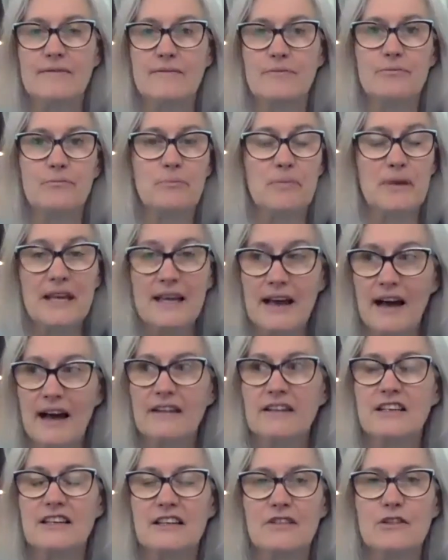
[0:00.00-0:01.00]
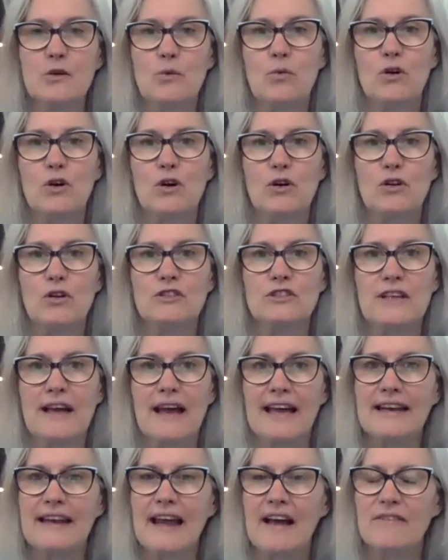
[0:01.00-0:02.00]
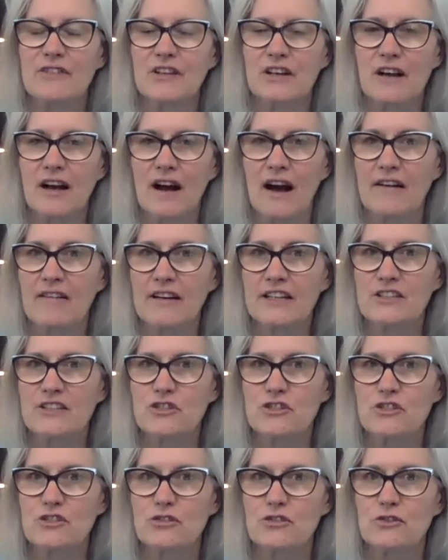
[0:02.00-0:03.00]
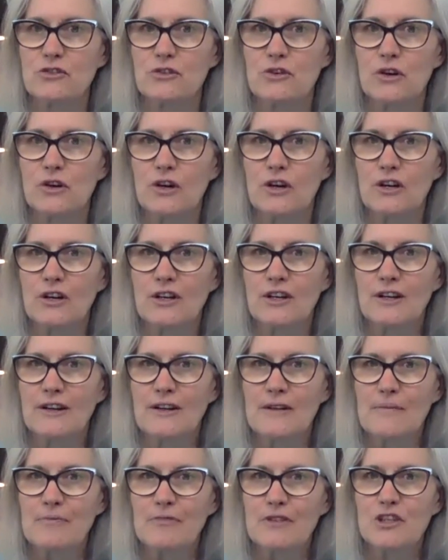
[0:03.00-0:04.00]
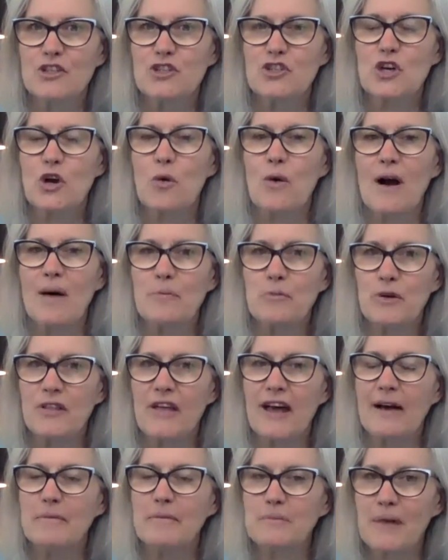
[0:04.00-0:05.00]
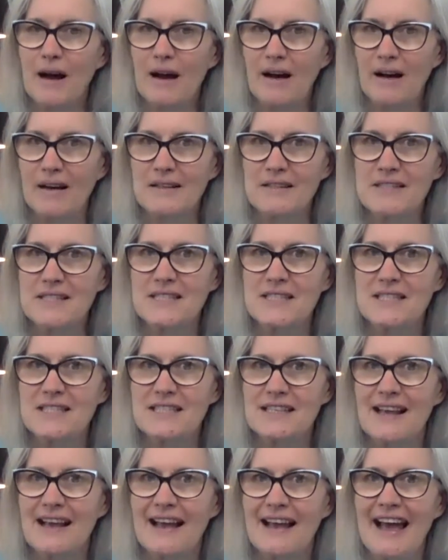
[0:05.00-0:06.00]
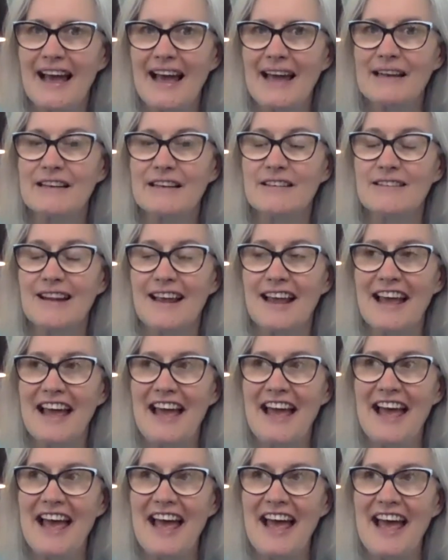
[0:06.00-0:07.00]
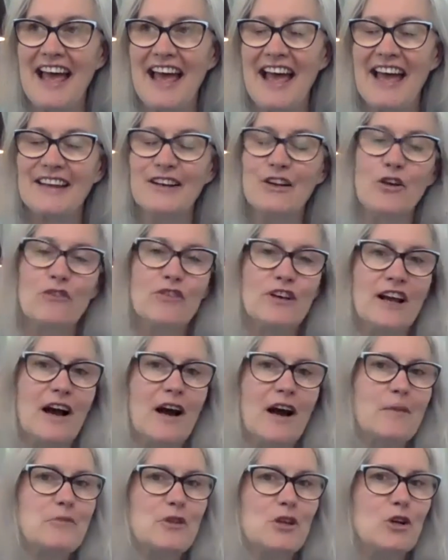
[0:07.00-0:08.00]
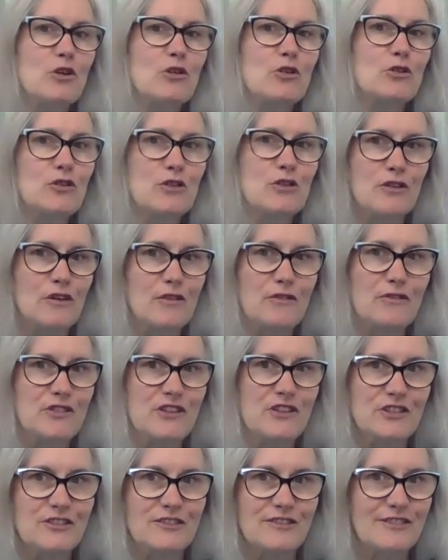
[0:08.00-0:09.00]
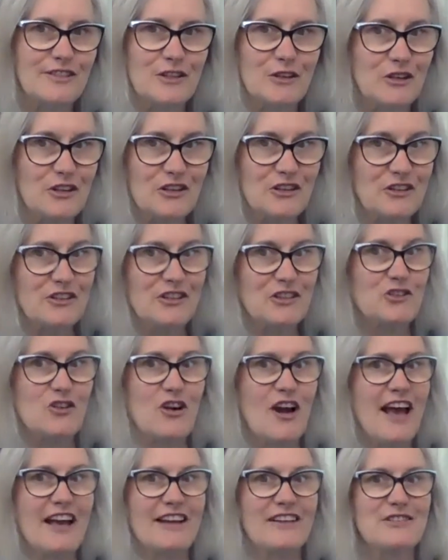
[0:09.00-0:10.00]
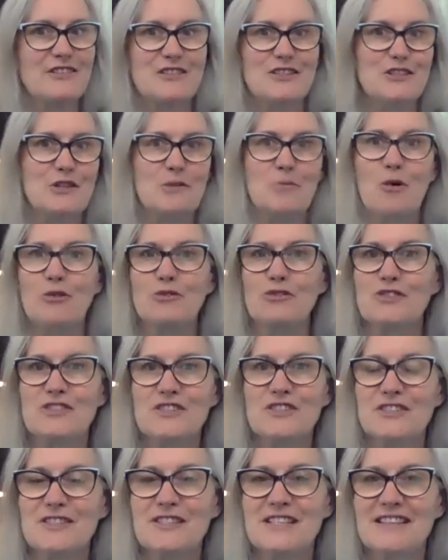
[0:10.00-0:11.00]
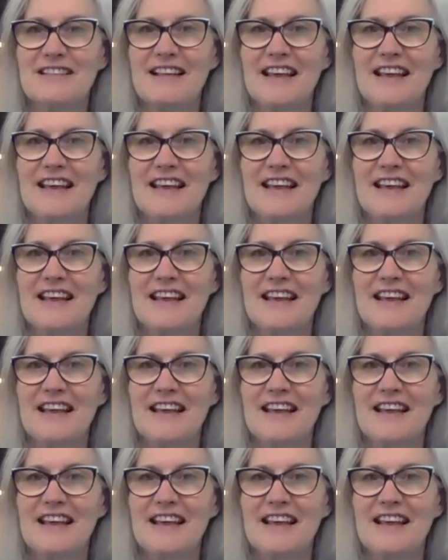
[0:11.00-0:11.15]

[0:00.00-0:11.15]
be out in the world and have the courage to show up without masks and overcome the lure of the dragons and the monsters and